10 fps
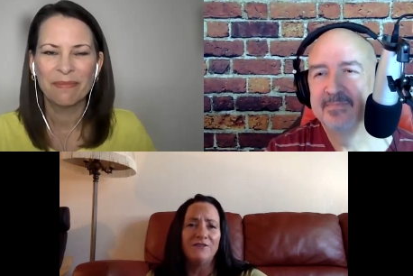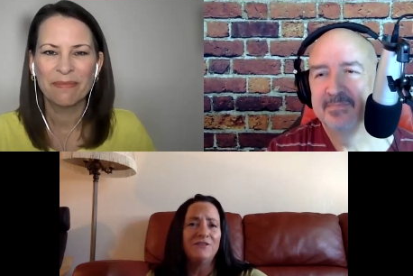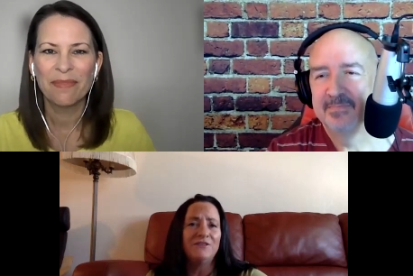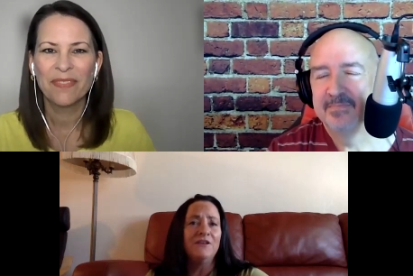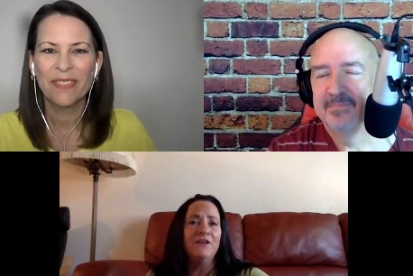
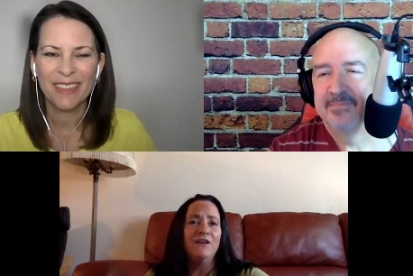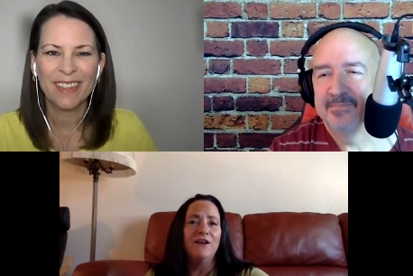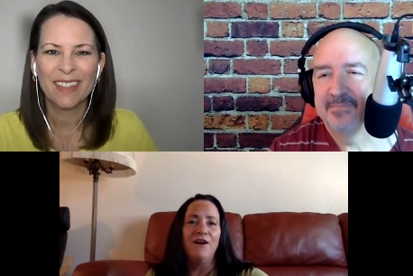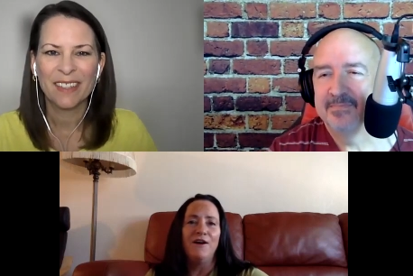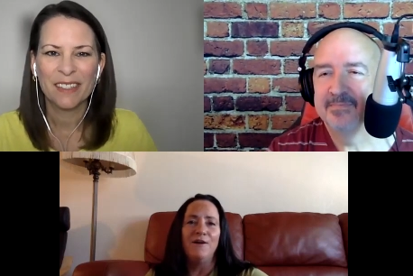Speaker 1: mm-hmm.
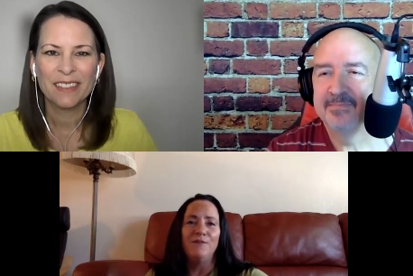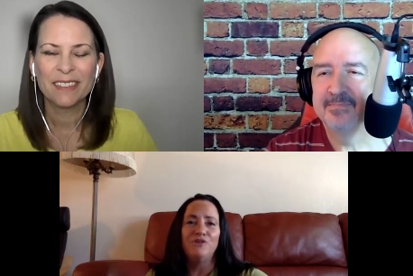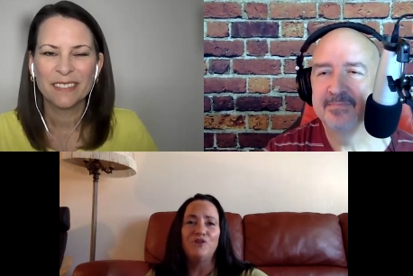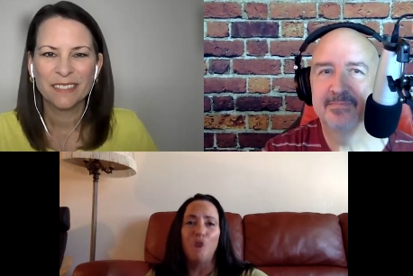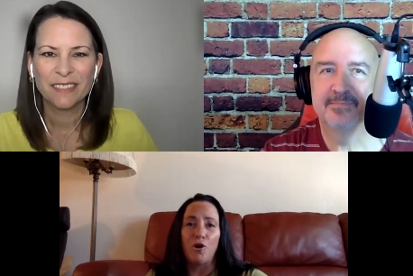um,
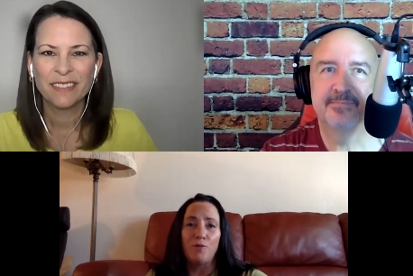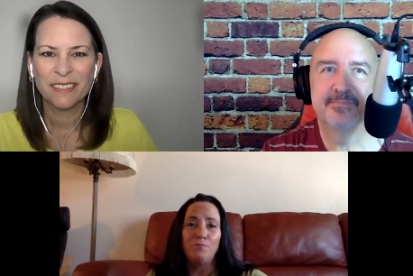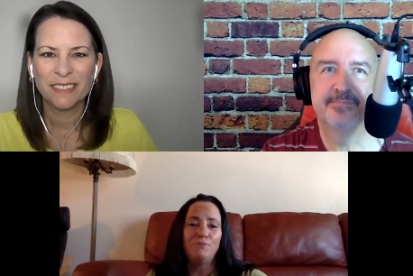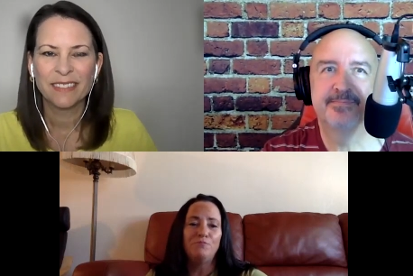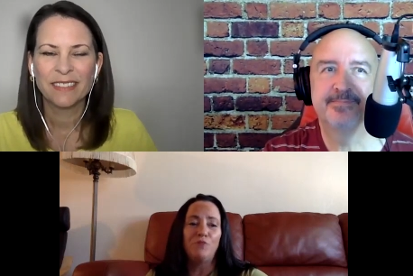sharp,
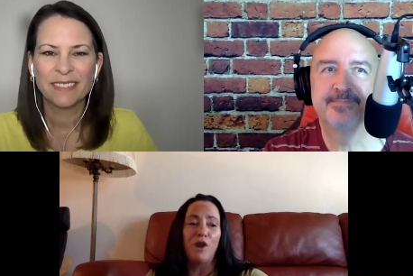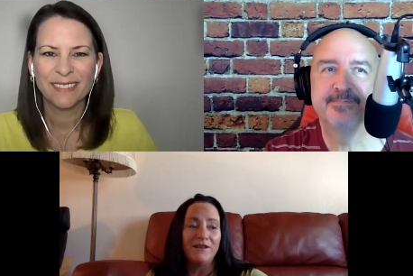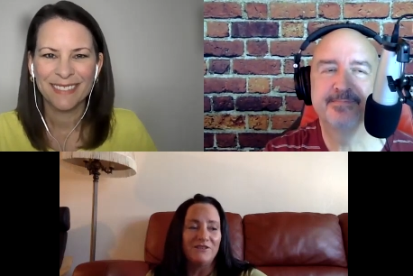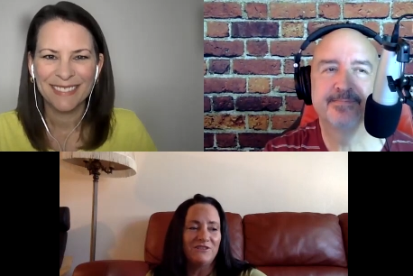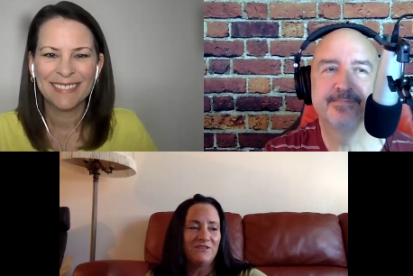bright.
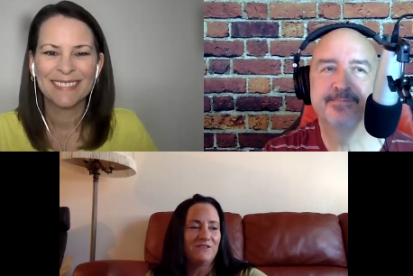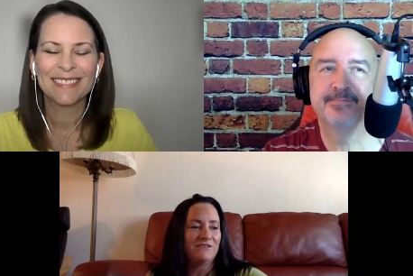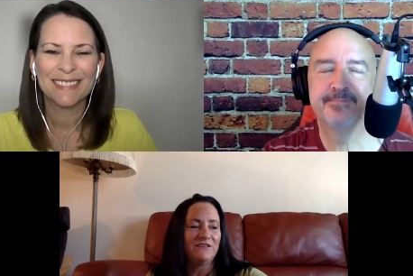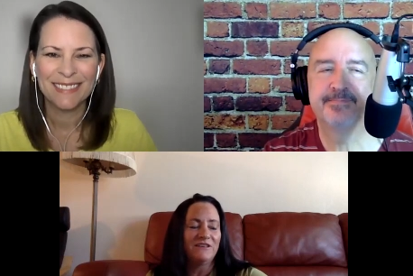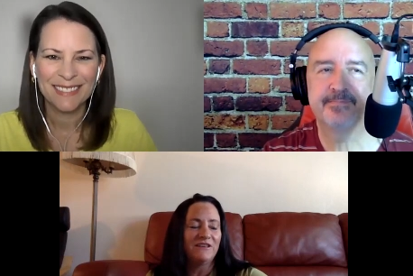
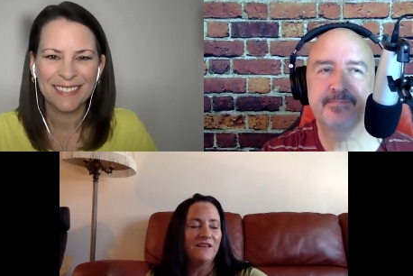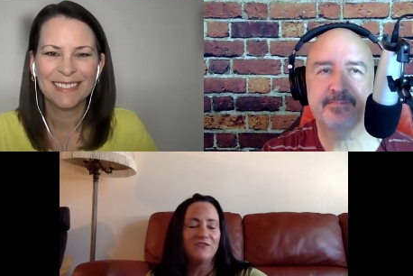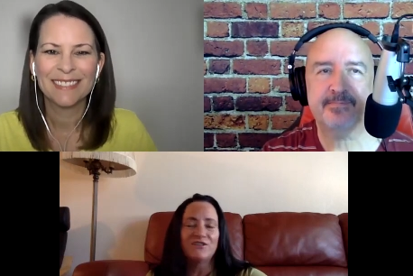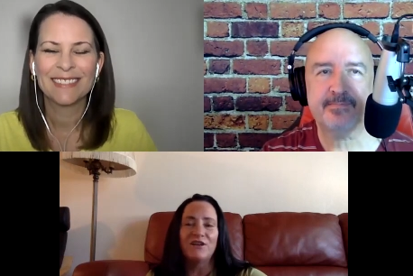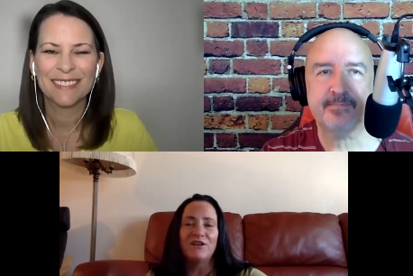It's mm-hmm.
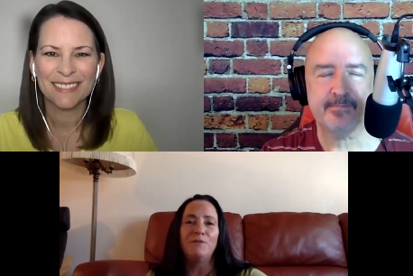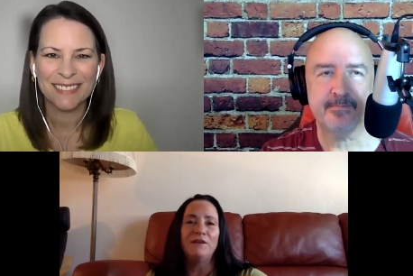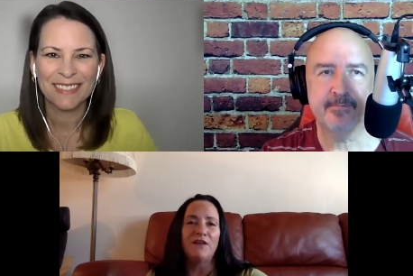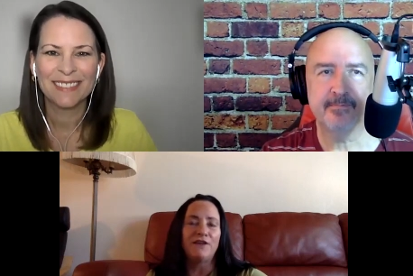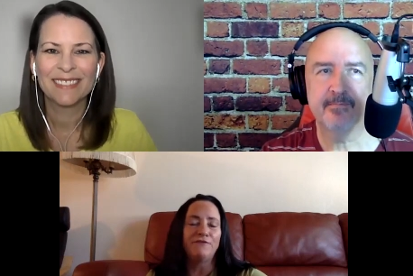going to be a lot
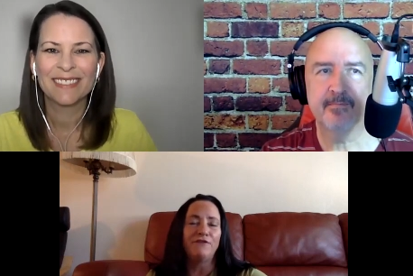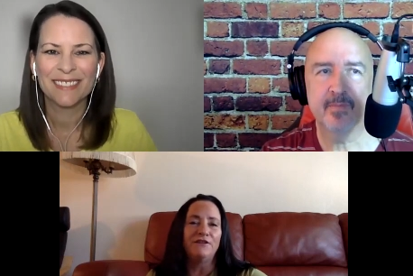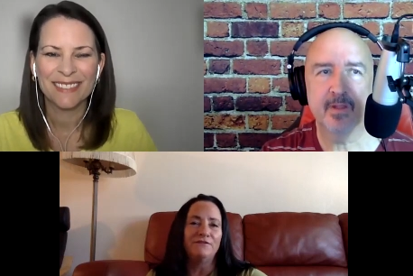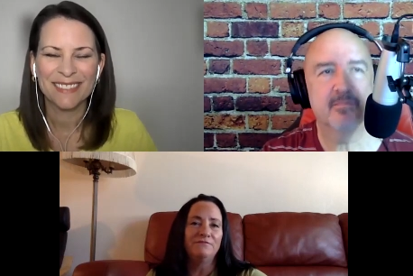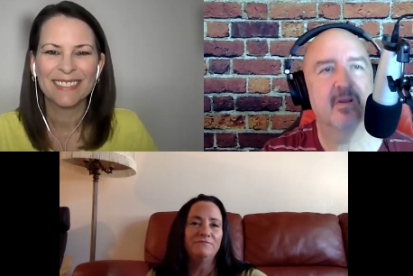of fun.
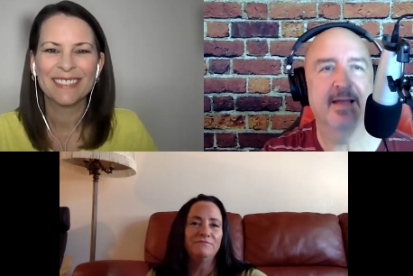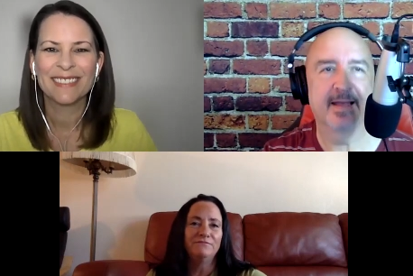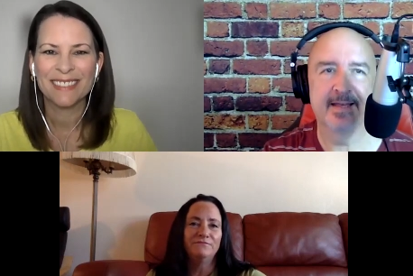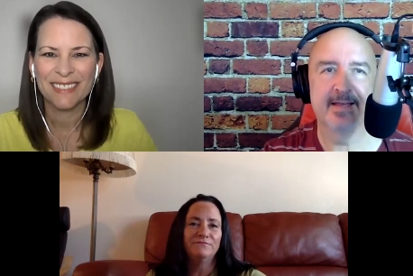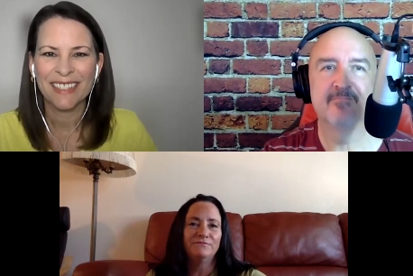
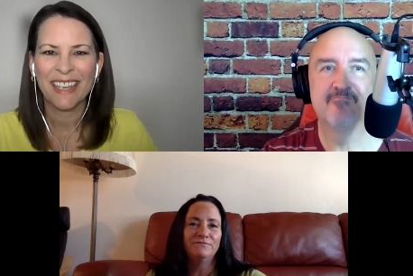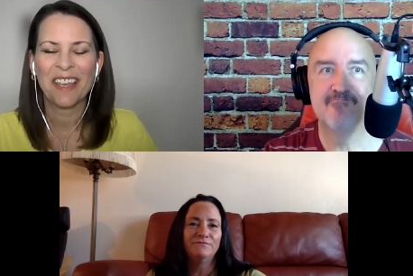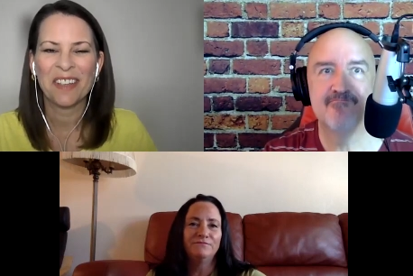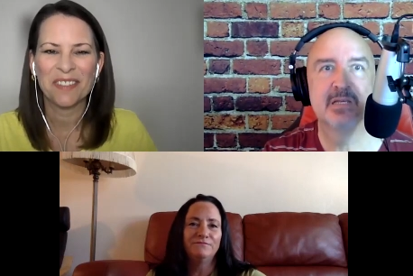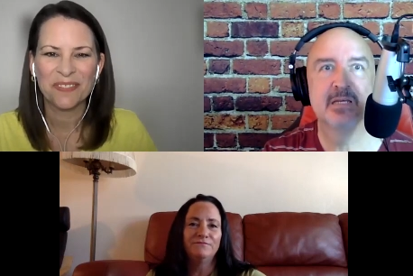
Speaker 2: Uh-huh.
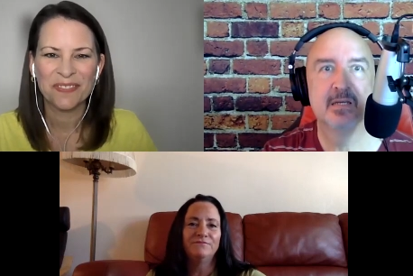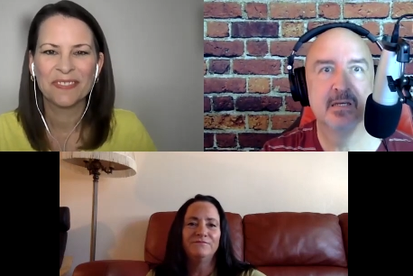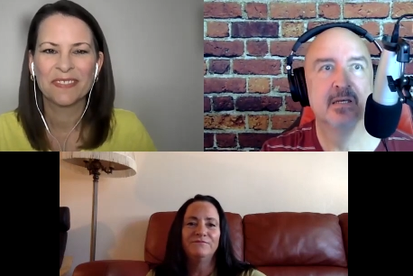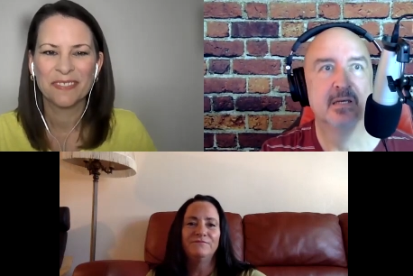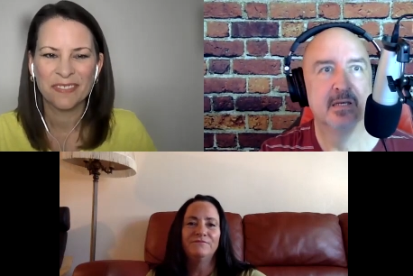
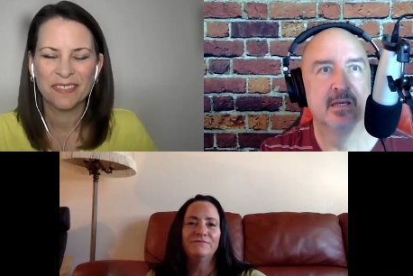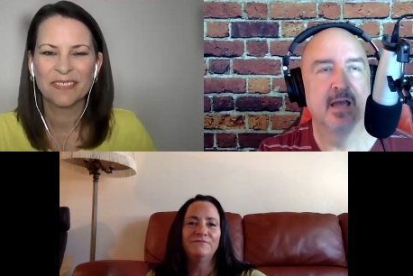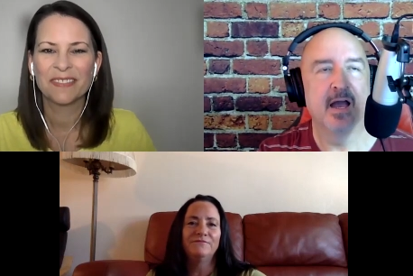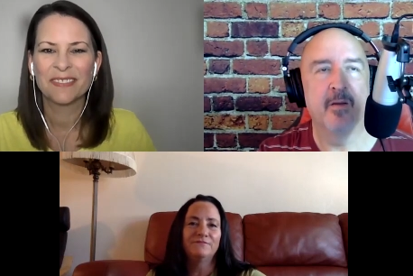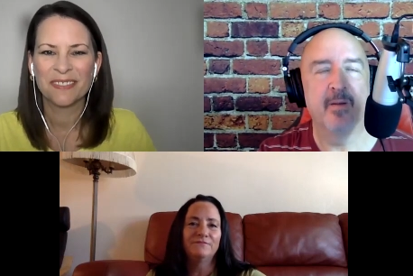
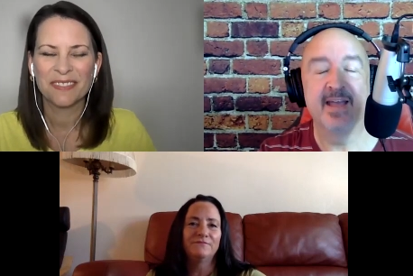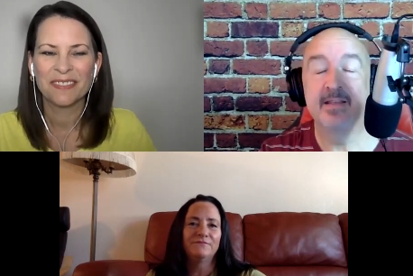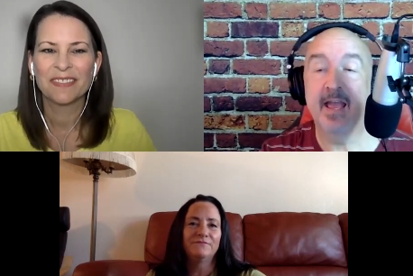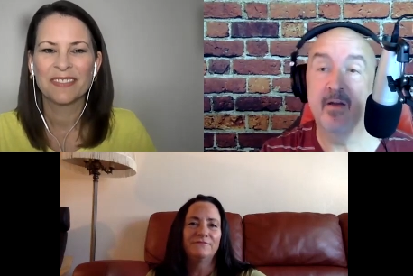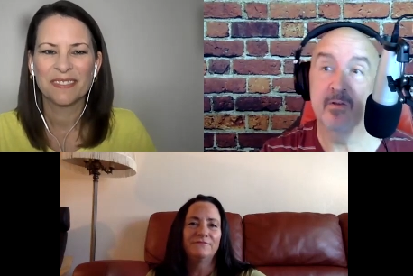Um, and
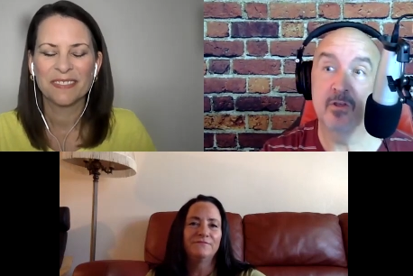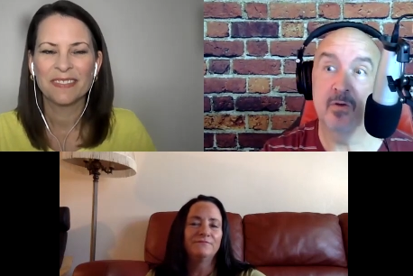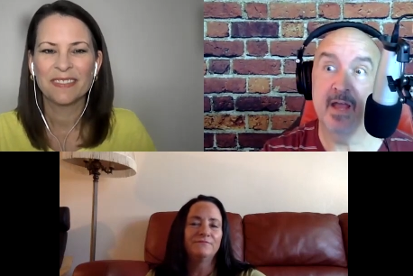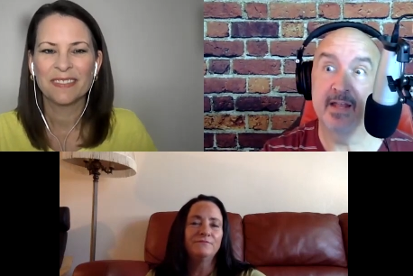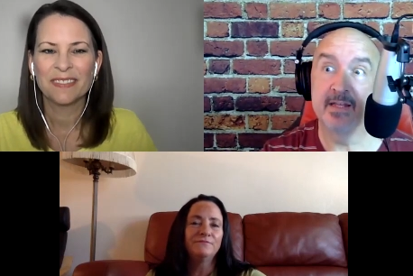yeah, when you
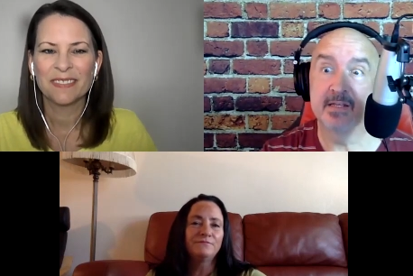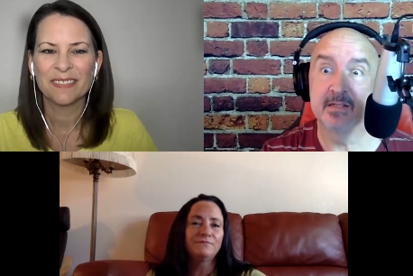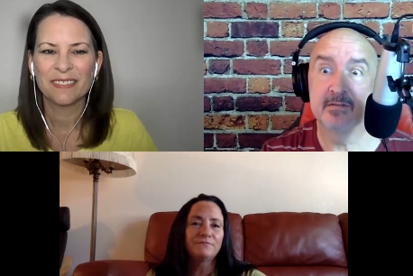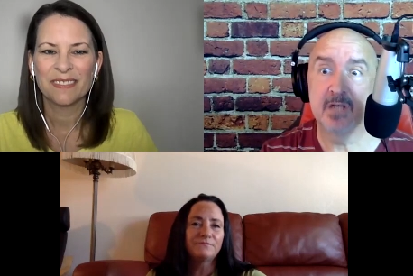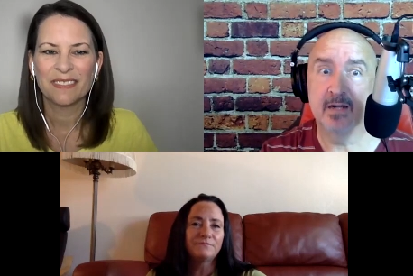and I need to
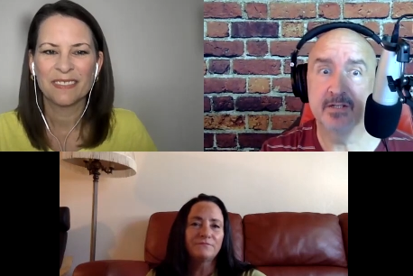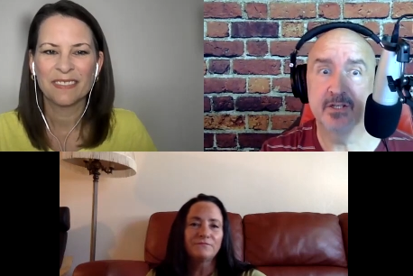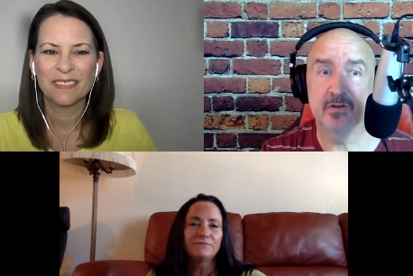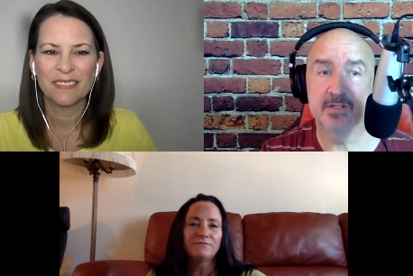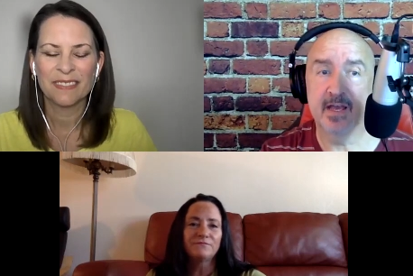talk too,
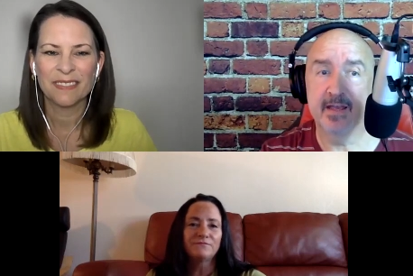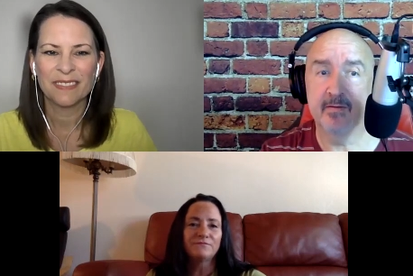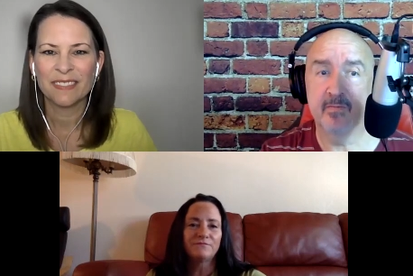because I'm